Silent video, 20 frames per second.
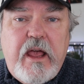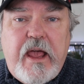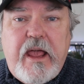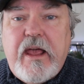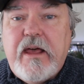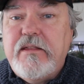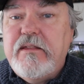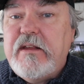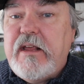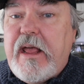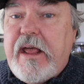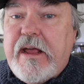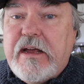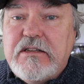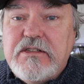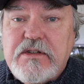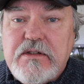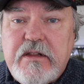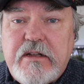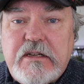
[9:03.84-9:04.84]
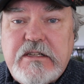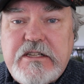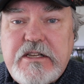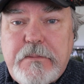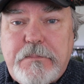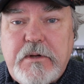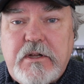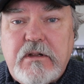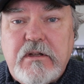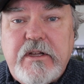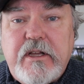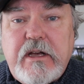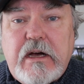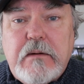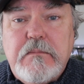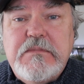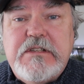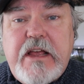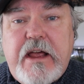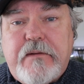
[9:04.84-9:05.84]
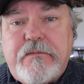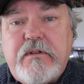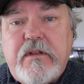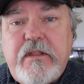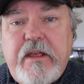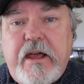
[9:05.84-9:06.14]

and the answer that typically comes after